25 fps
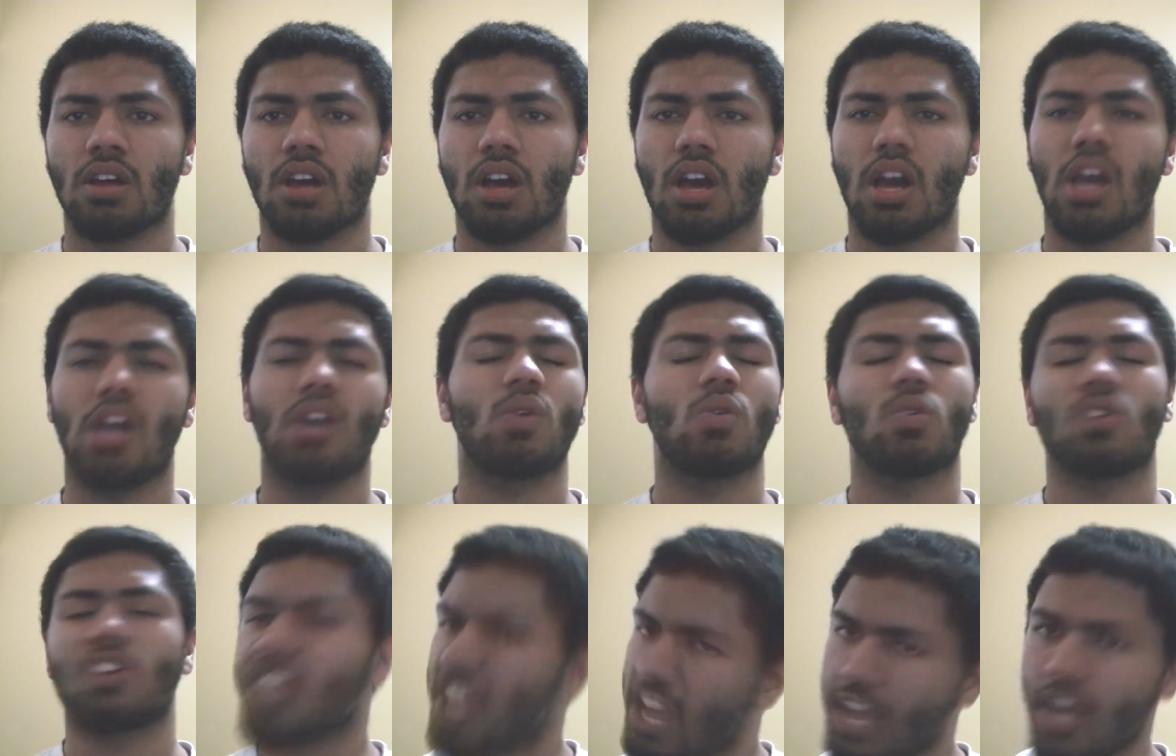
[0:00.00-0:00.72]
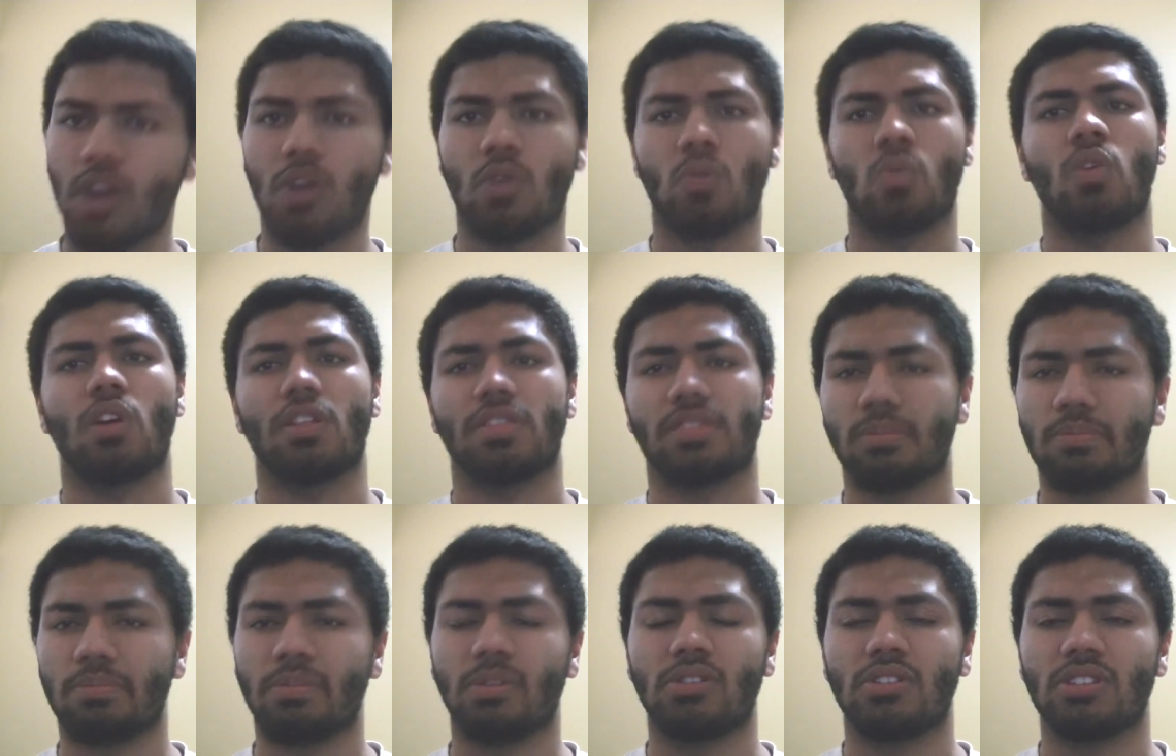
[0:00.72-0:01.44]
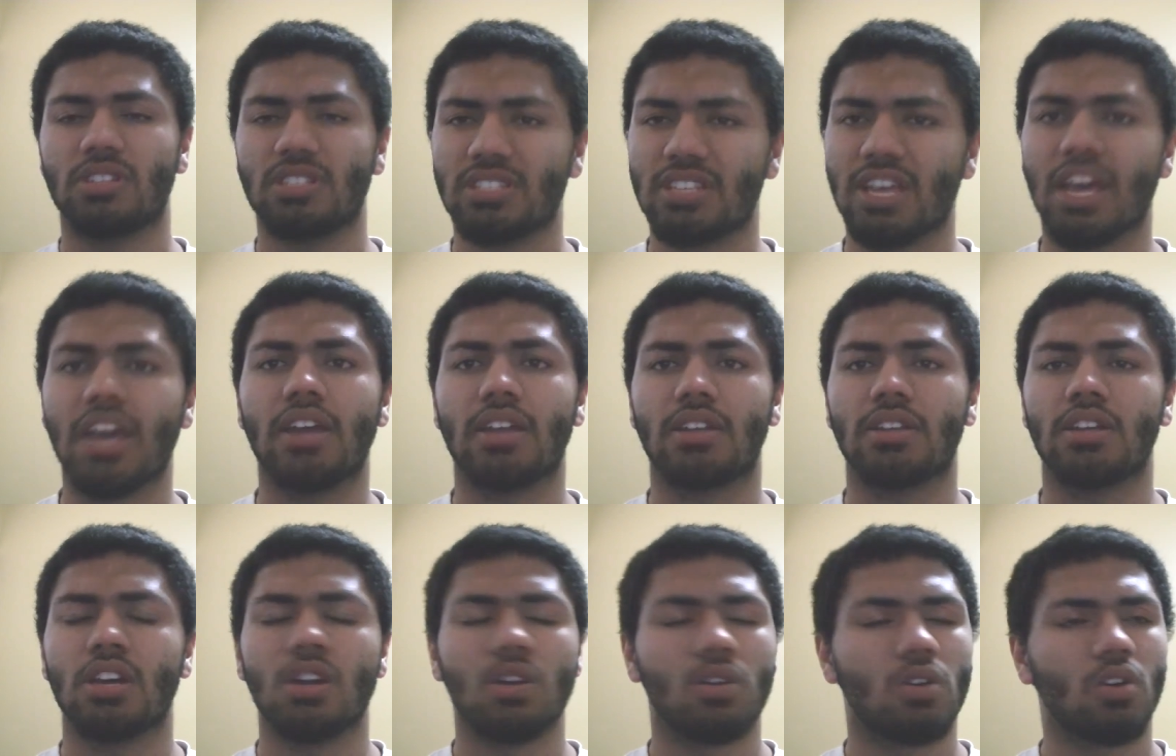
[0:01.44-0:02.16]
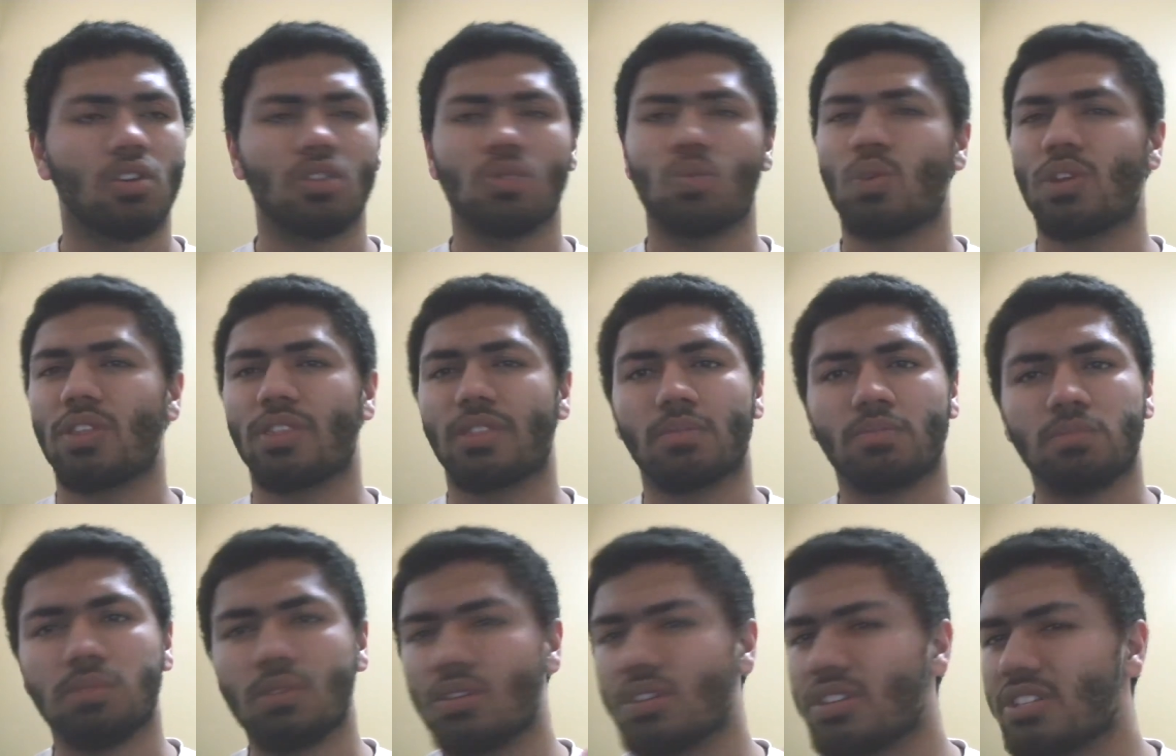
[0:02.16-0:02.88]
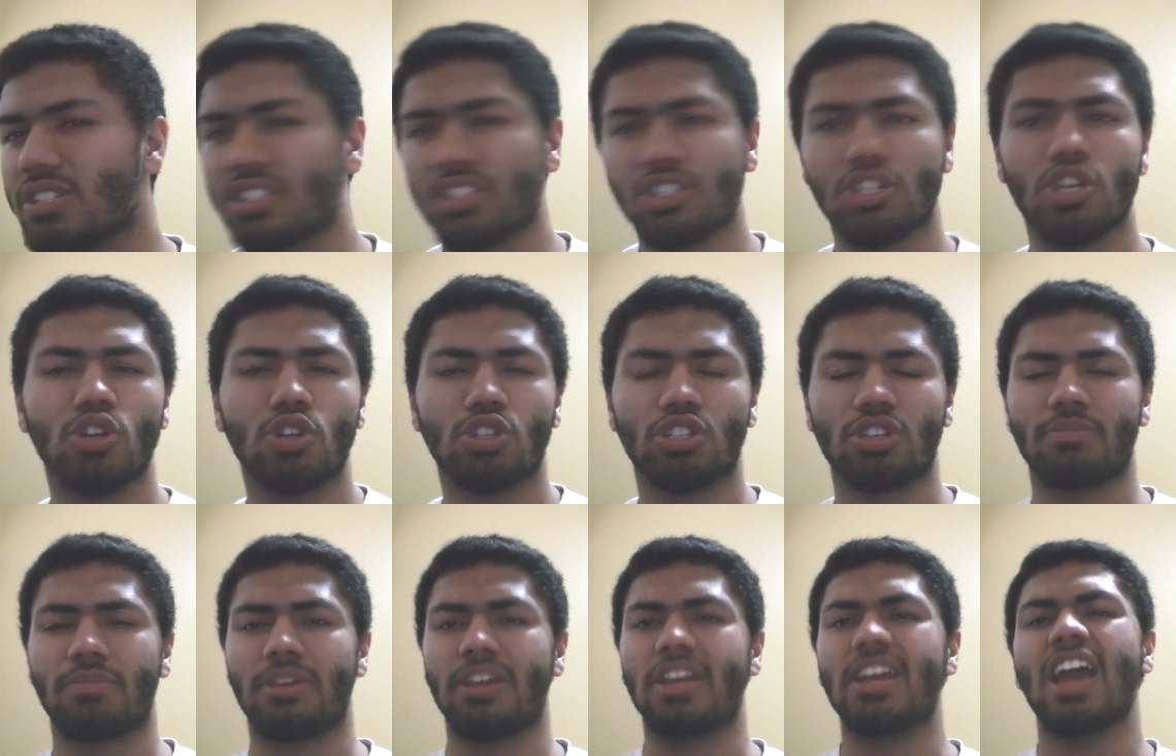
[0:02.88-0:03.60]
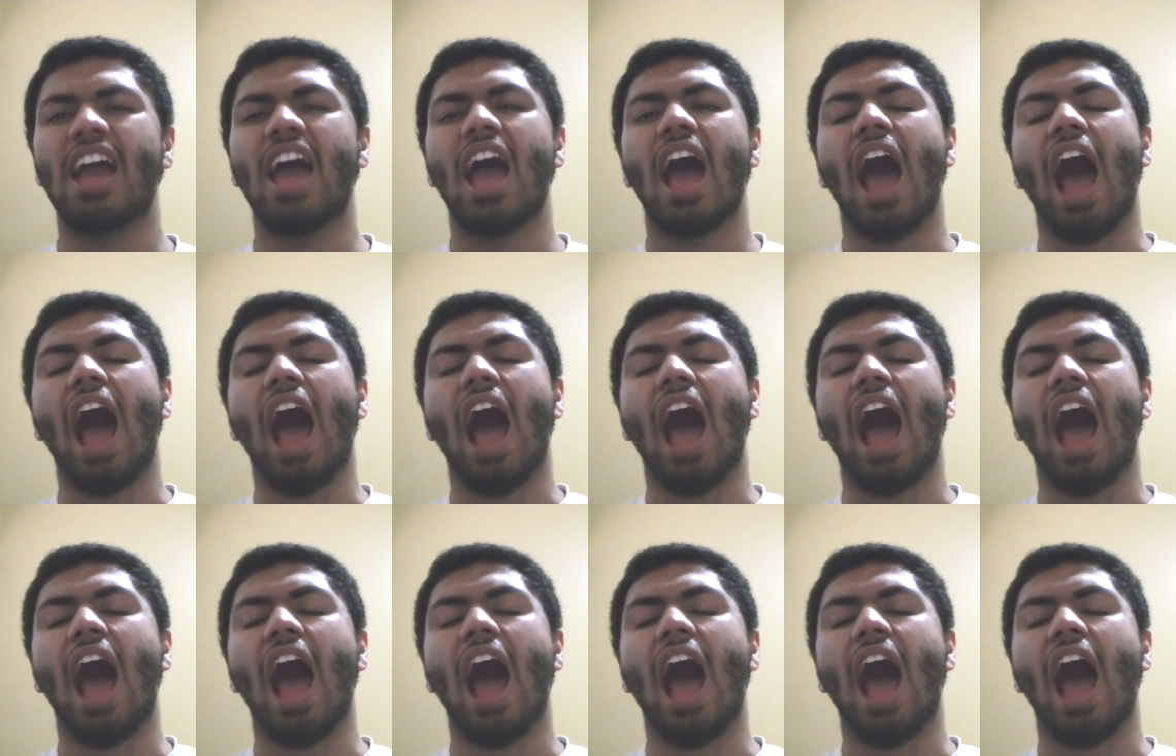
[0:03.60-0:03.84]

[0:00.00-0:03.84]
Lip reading: I don't care what the bullies say or what the bullies do to me.